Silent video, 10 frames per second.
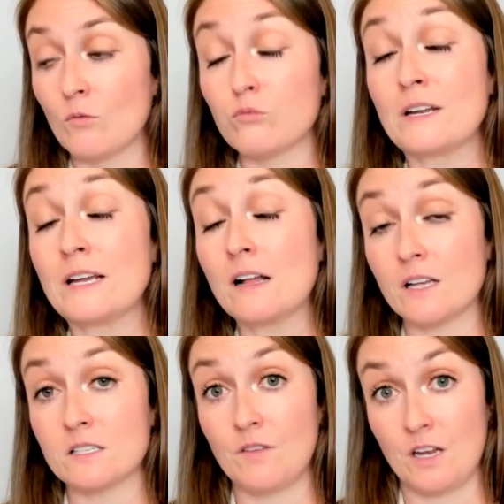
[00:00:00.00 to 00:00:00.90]

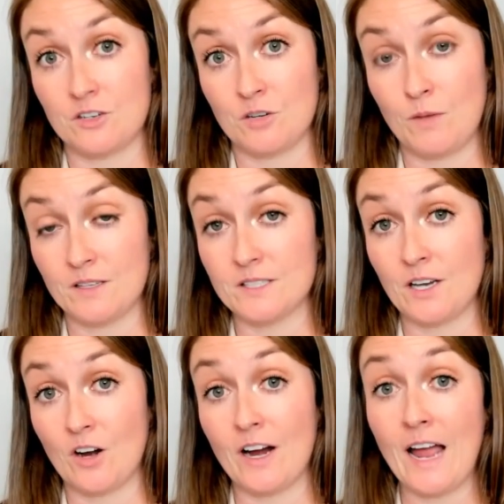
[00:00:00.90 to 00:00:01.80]
reclassification by the
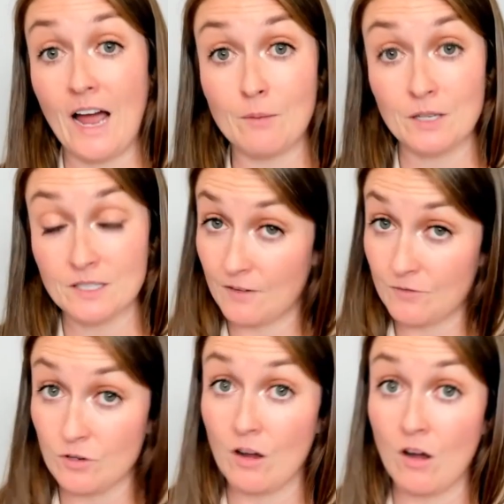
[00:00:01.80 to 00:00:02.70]
CRA happens
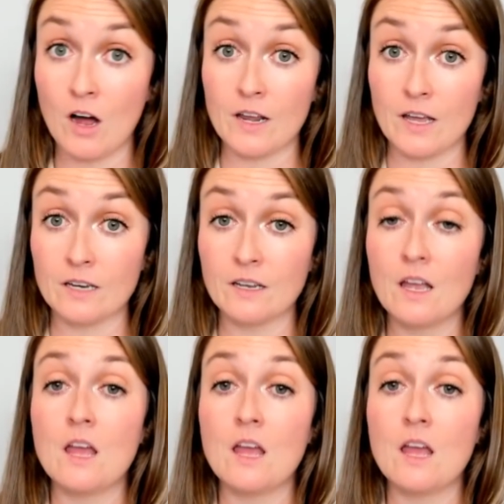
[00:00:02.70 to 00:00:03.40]
after an audit,